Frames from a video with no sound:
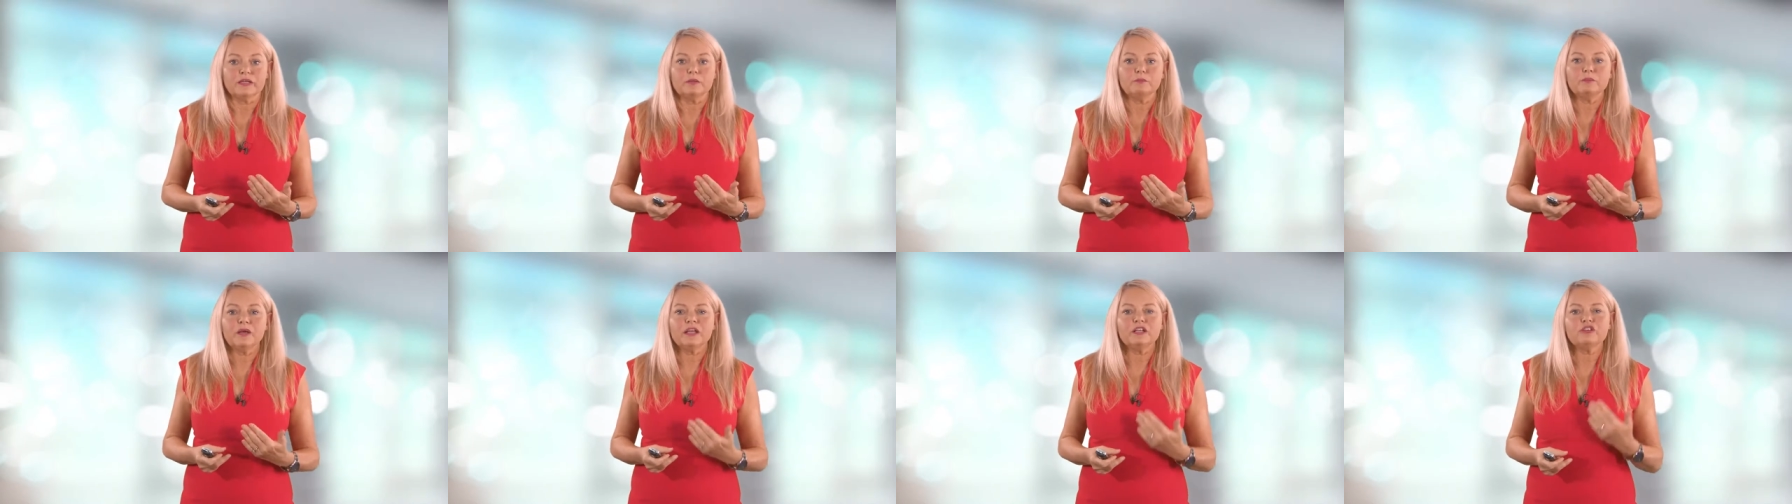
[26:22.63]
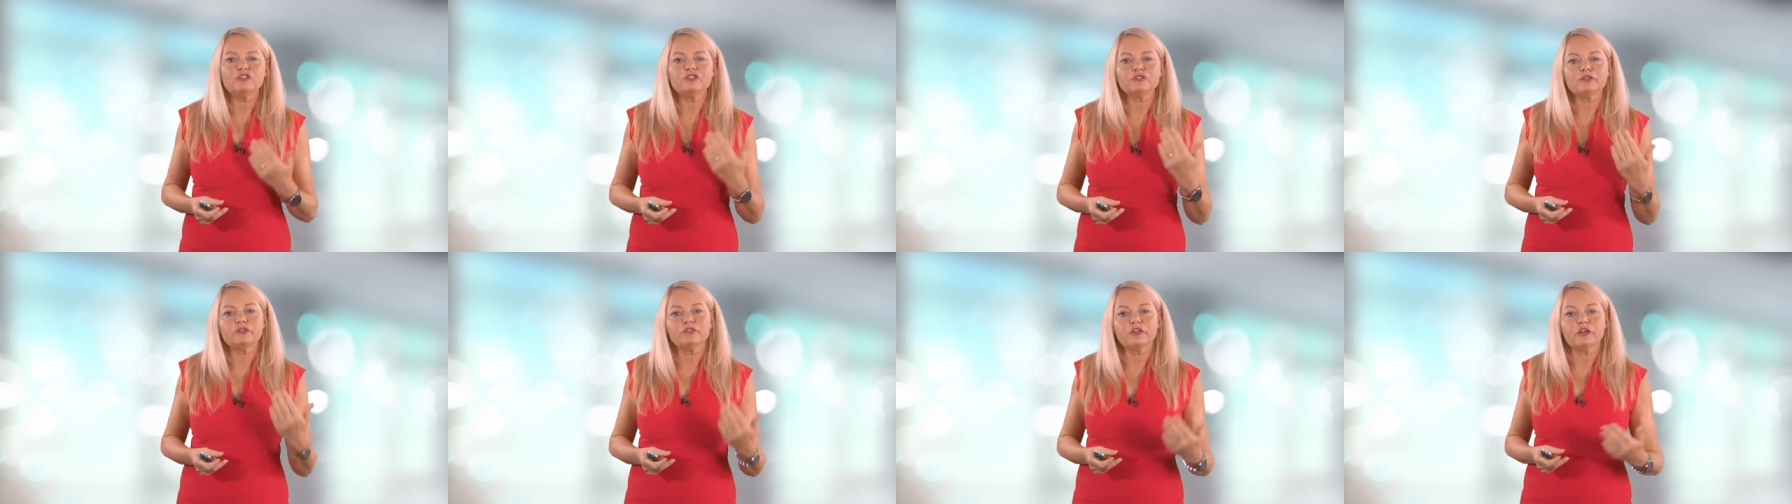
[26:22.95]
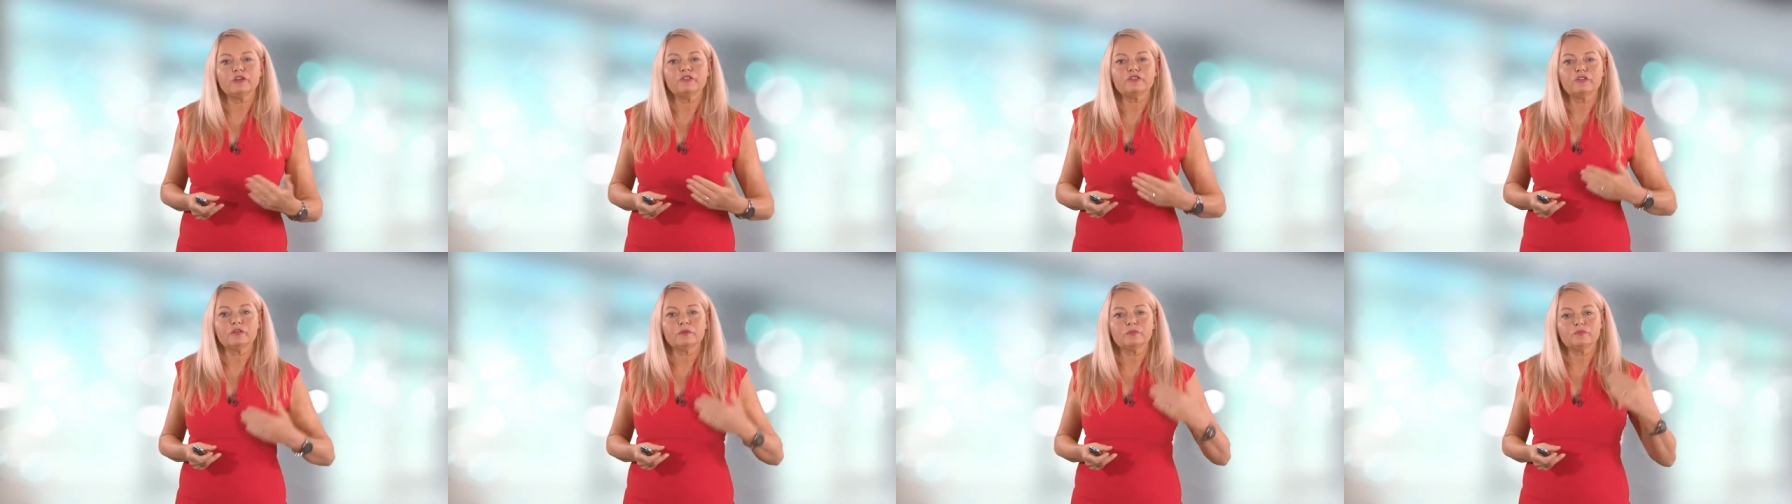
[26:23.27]
Make sure
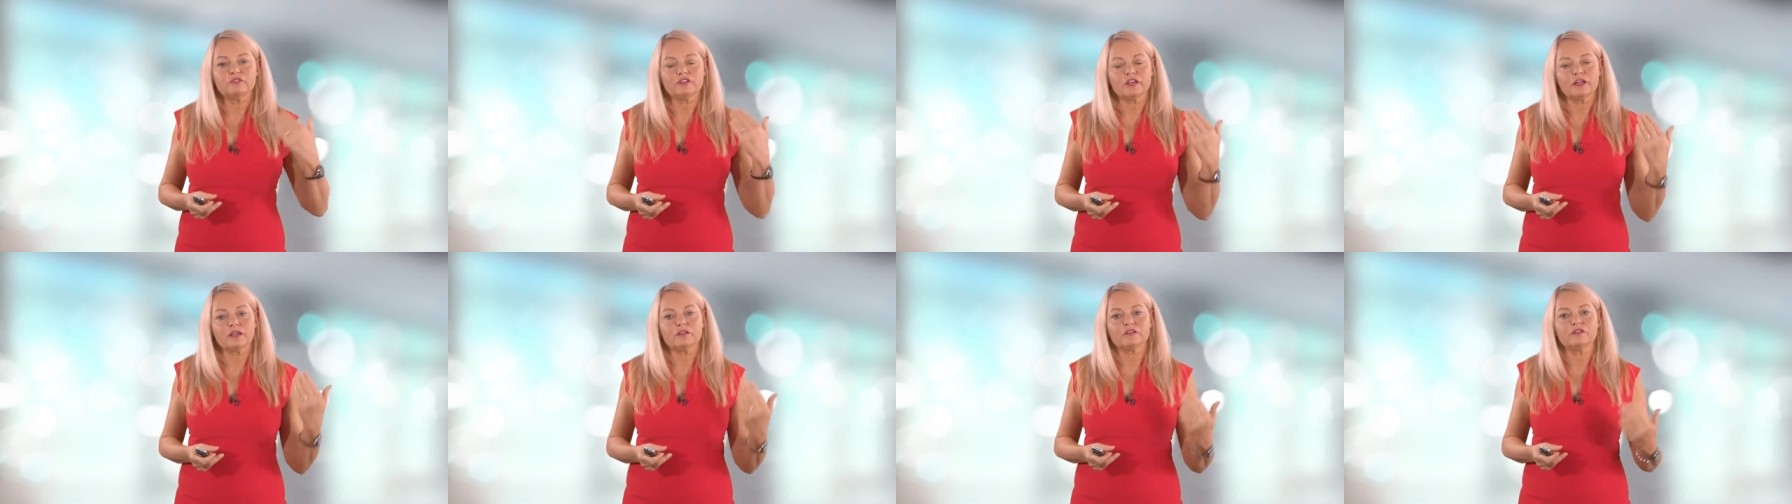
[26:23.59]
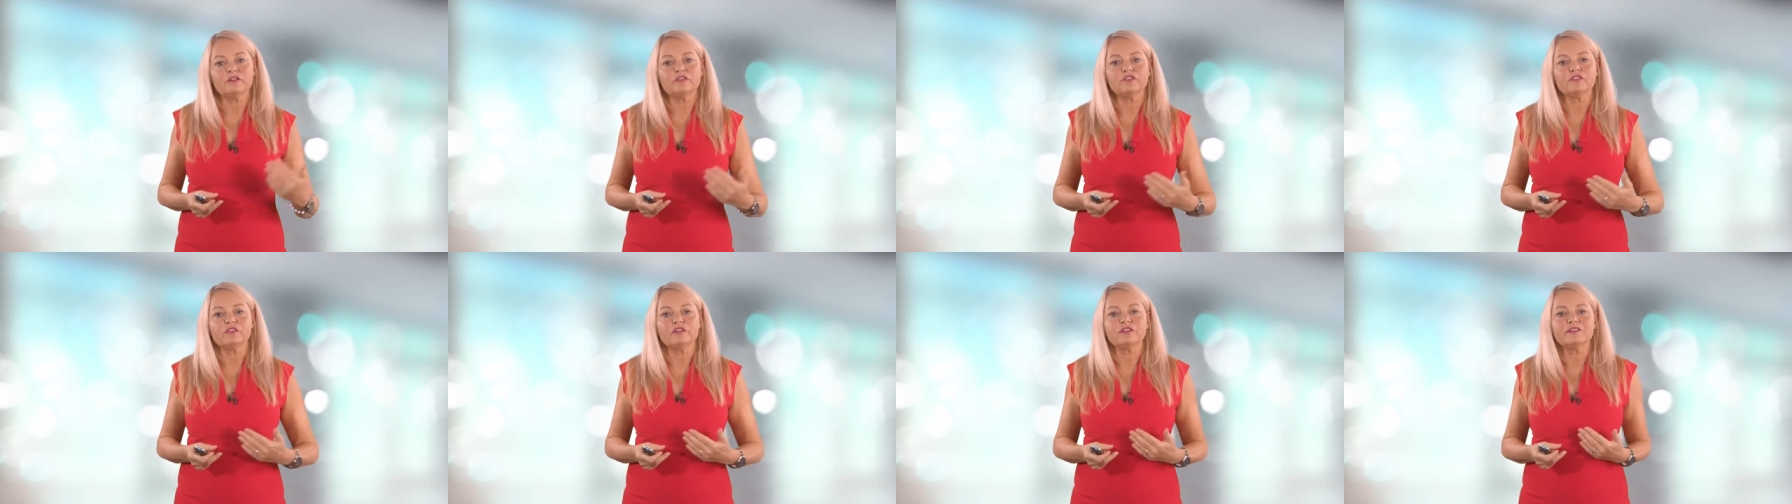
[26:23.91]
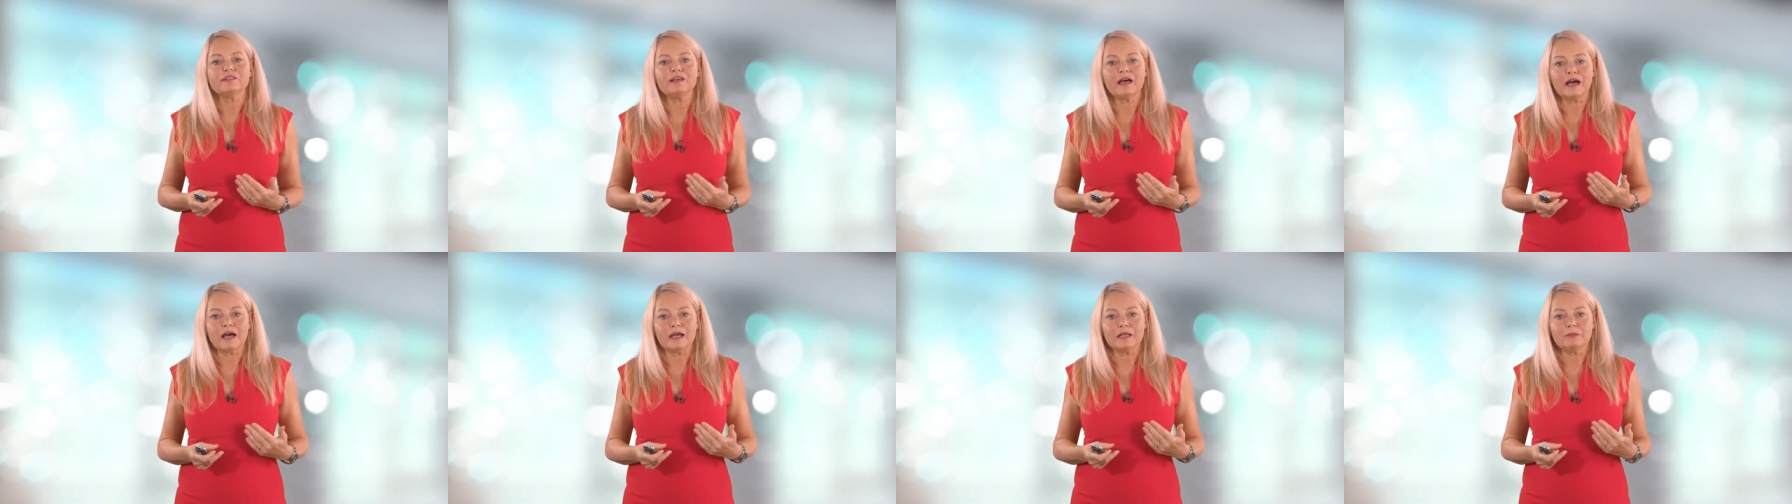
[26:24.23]
those objectives are
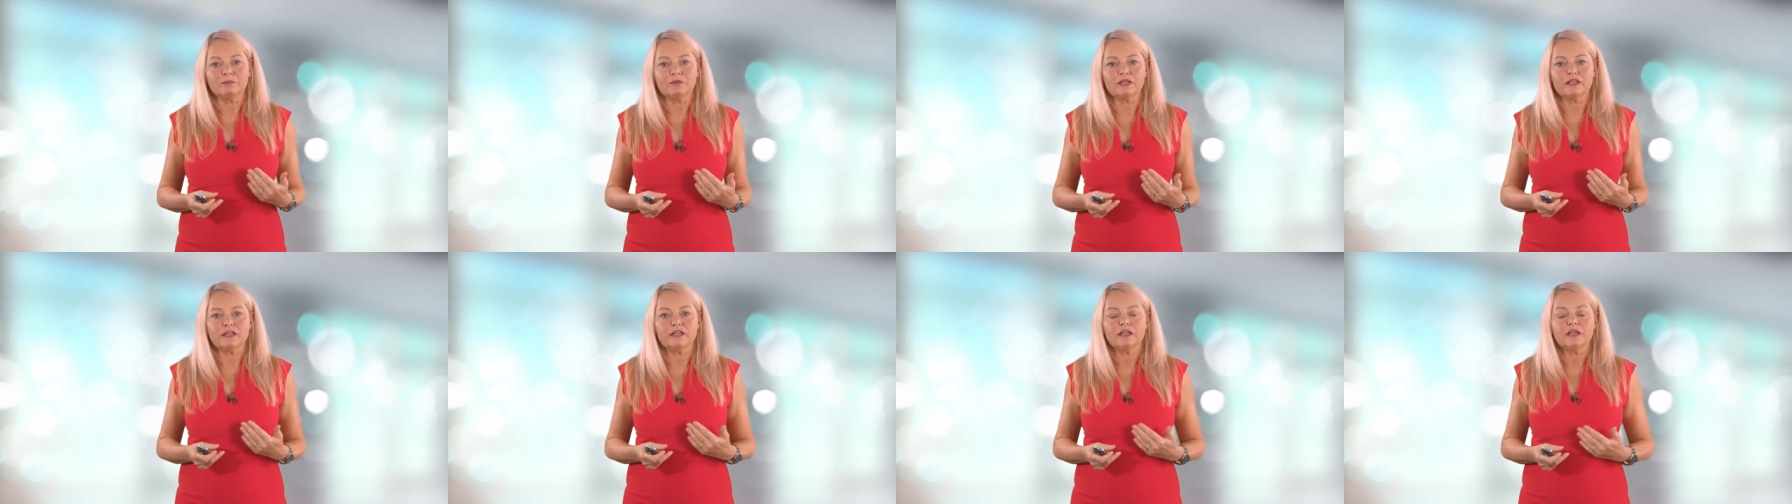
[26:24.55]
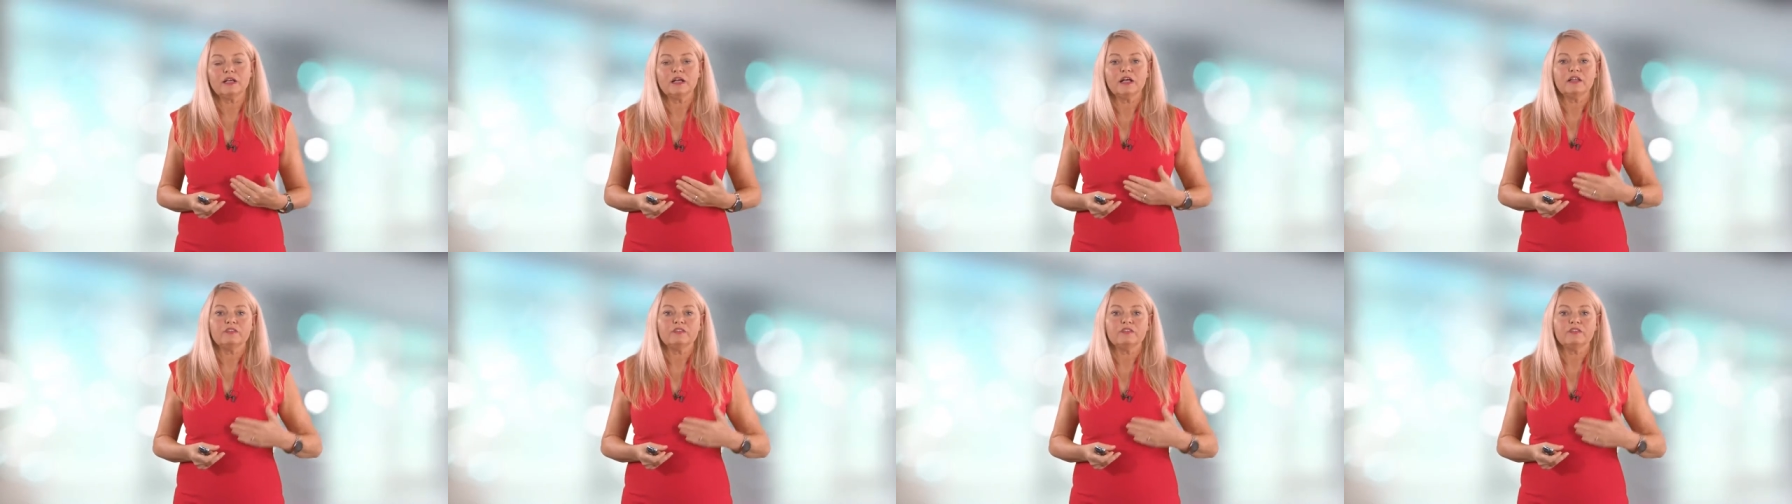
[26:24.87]
timely,